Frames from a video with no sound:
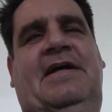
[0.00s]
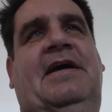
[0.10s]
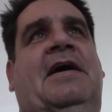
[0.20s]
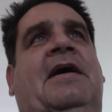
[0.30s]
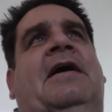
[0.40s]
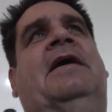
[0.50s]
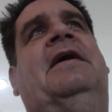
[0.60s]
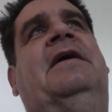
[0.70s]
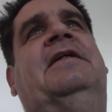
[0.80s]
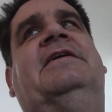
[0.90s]

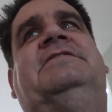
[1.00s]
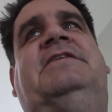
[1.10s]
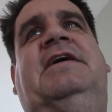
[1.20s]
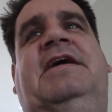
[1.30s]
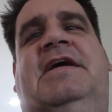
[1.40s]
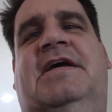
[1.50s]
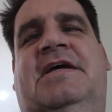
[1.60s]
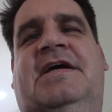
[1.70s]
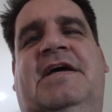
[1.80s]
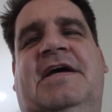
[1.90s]
let's see.
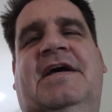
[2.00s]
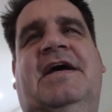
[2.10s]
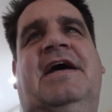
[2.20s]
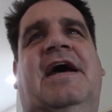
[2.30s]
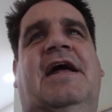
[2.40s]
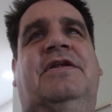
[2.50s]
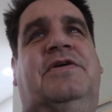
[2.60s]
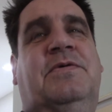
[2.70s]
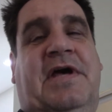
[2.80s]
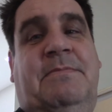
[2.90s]

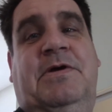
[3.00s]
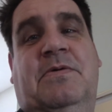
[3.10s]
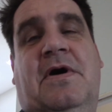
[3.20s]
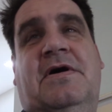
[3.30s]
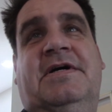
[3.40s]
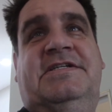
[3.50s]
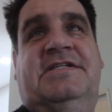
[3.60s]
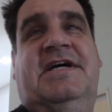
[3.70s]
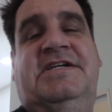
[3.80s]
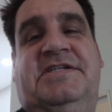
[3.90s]
Don't get me wrong, he's
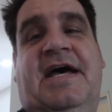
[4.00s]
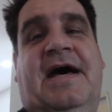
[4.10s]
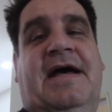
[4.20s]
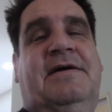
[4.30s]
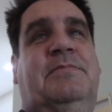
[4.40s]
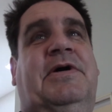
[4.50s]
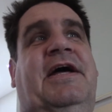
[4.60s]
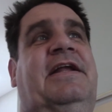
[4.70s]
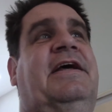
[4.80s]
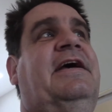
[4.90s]
a nice guy,
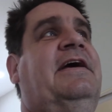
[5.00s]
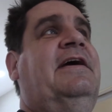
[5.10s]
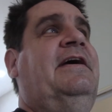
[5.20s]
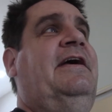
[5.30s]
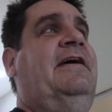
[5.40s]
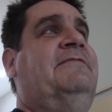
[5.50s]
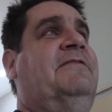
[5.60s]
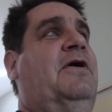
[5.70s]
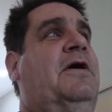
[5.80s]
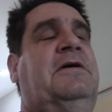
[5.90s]
but
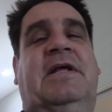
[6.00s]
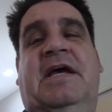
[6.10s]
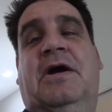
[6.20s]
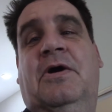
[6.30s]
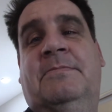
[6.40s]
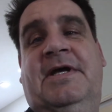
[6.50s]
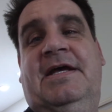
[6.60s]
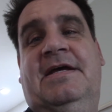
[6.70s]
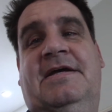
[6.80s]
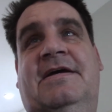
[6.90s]
if R. Lee
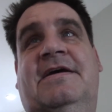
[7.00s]
Ermey